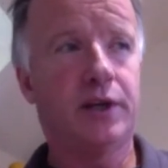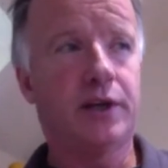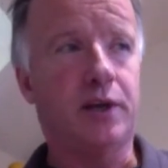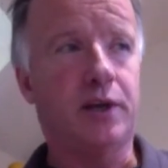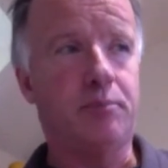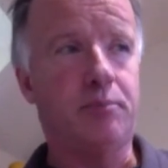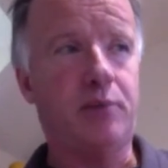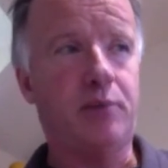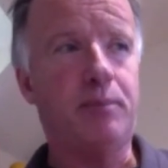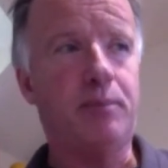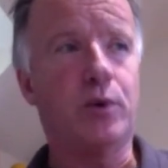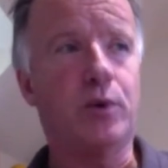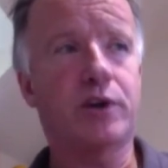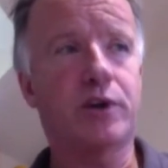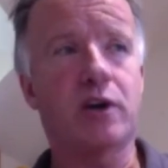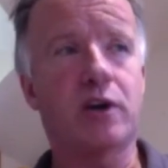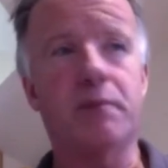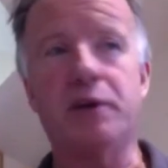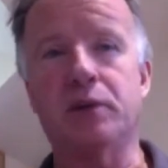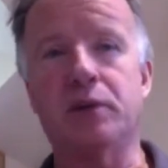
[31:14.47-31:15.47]
And people were
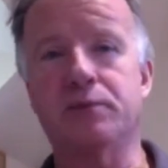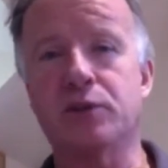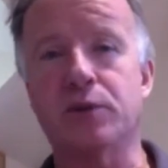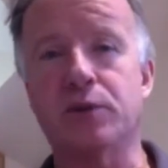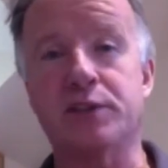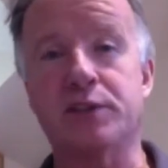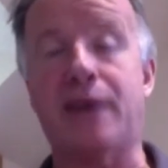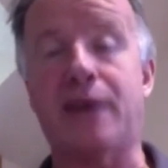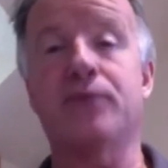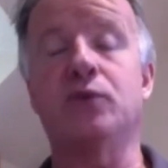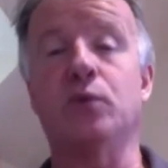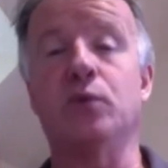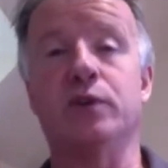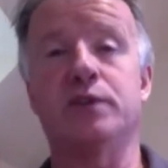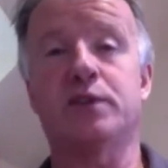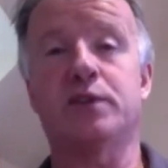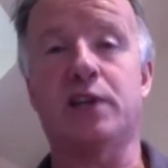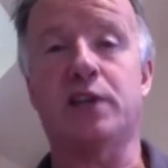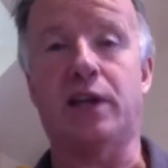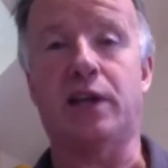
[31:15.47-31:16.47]
coming up to us
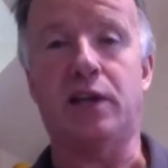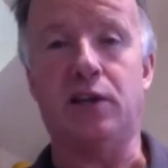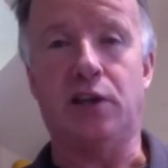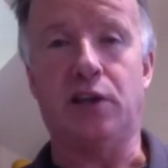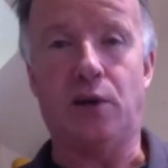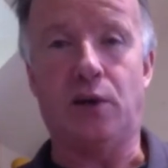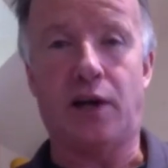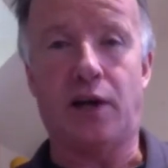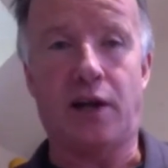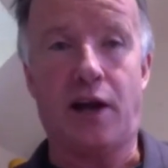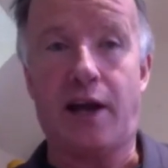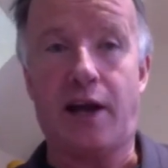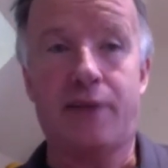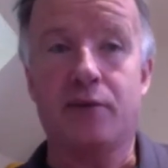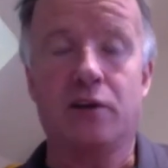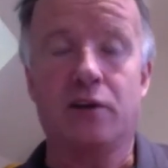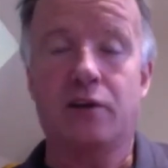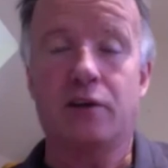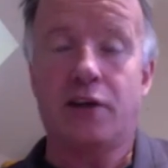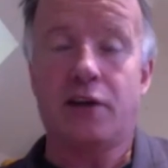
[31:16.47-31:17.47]
afterwards saying, you know,
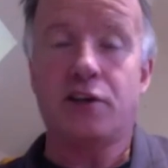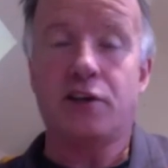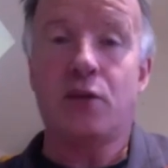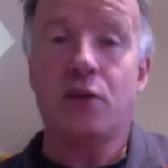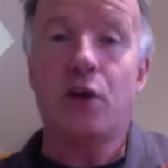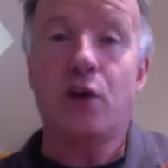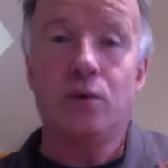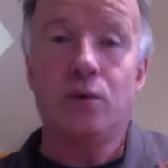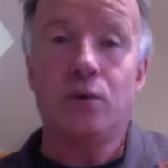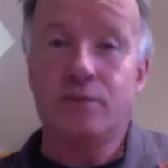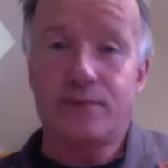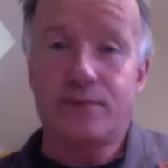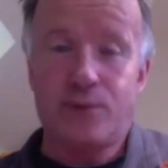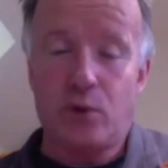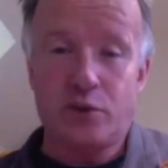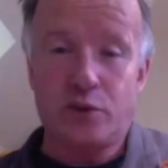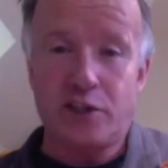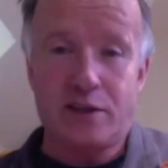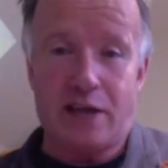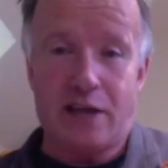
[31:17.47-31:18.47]
I don't own
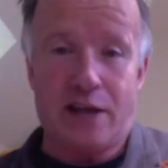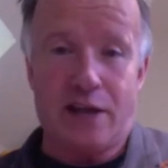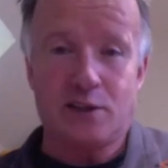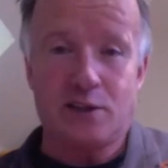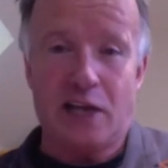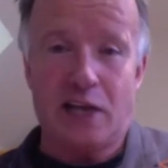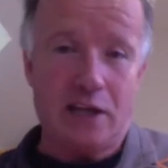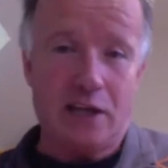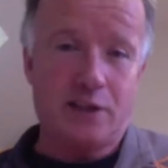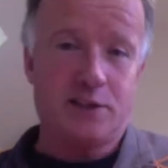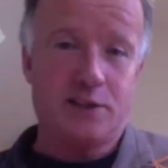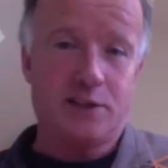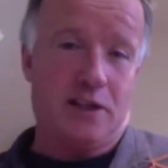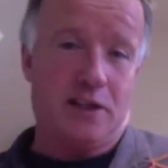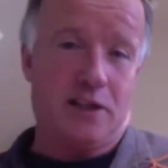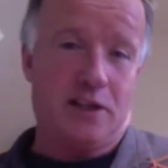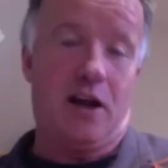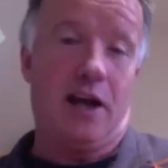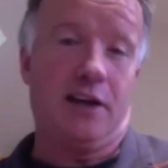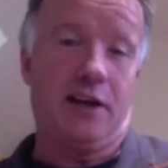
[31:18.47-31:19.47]
40,000 acres in the
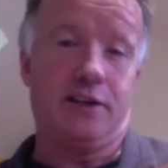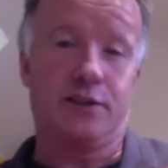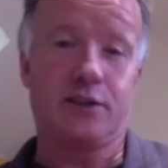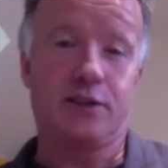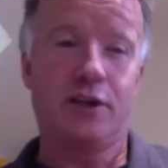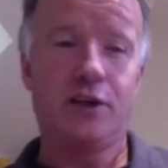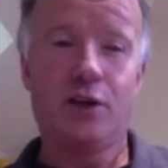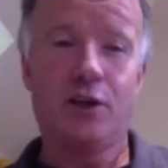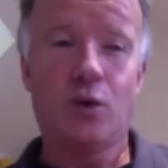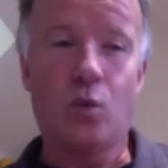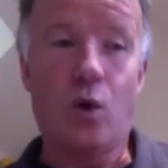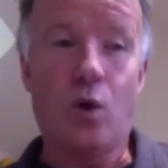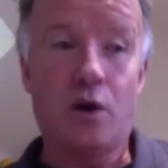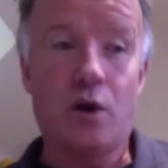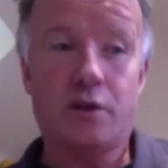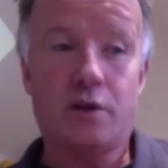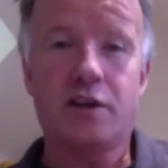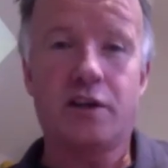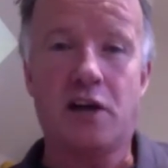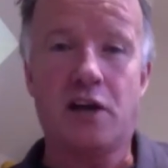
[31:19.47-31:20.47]
Highlands.
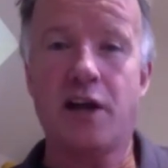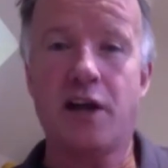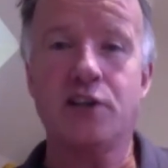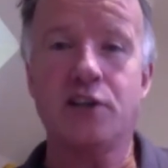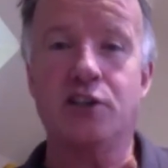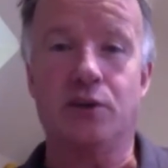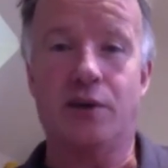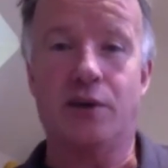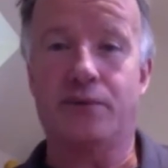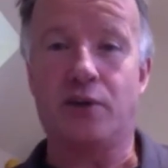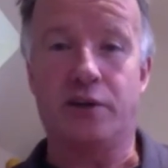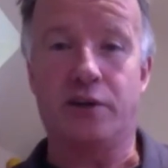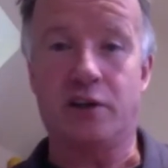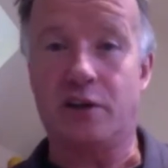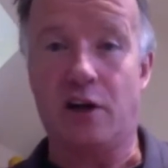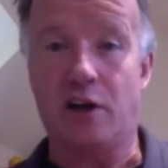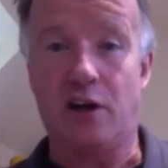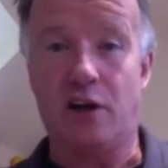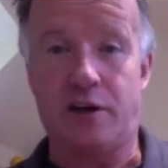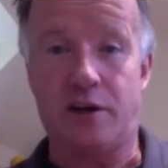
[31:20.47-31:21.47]
What can I do? I've got a
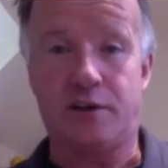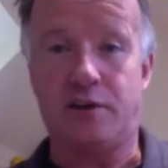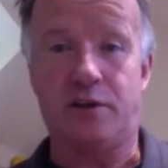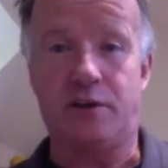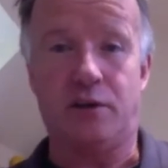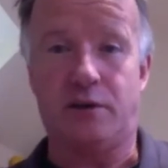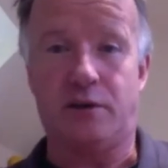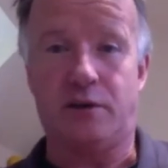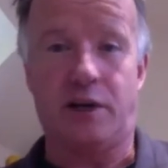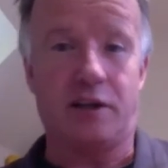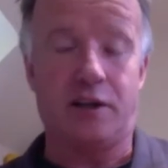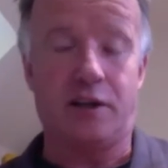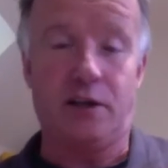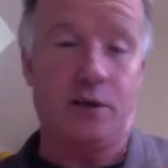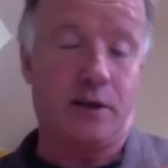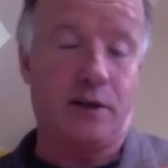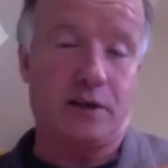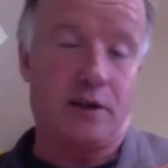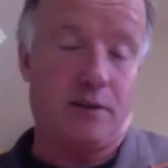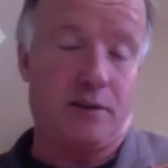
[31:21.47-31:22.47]
garden, or I
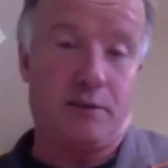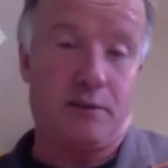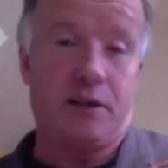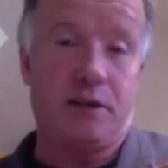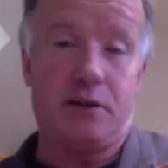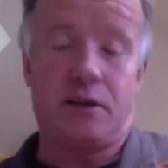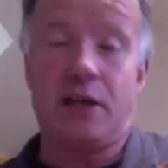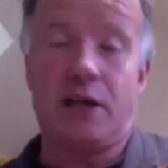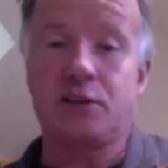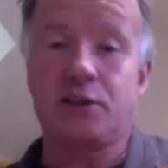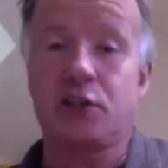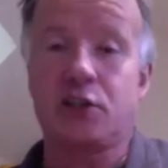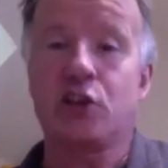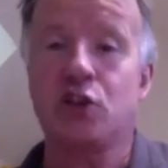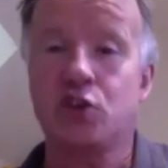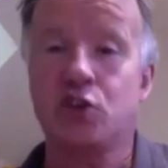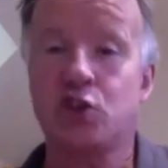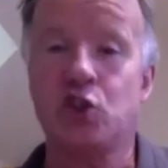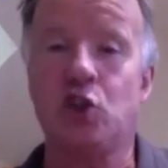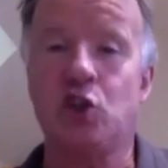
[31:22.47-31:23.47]
mean, as a
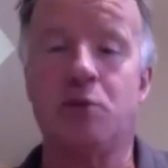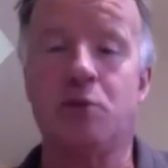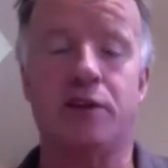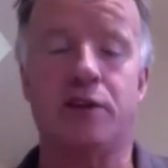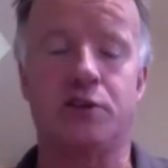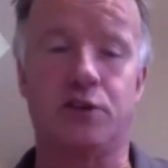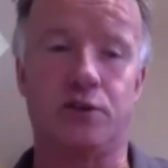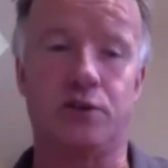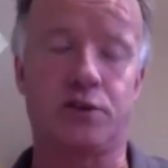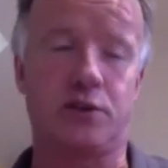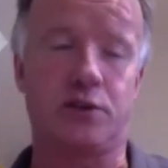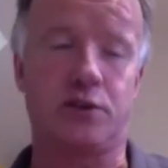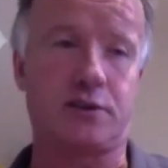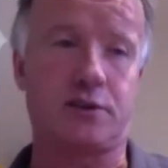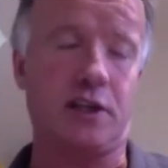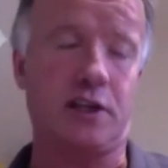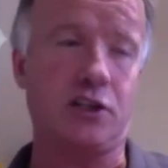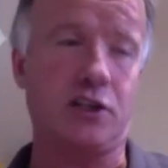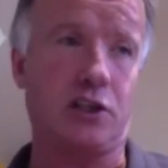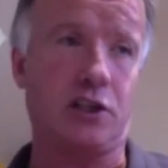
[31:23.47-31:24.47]
consumer, there's all sorts of
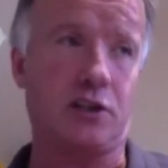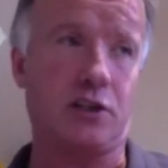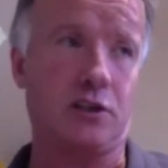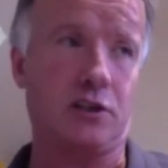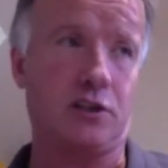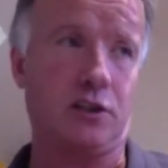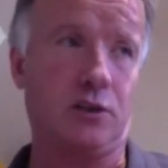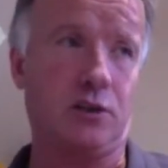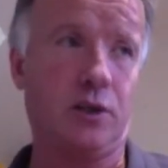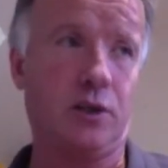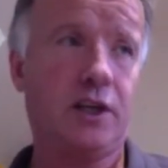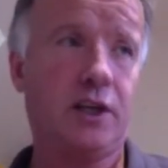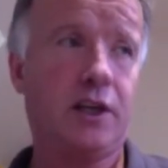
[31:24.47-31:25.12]
things you can do.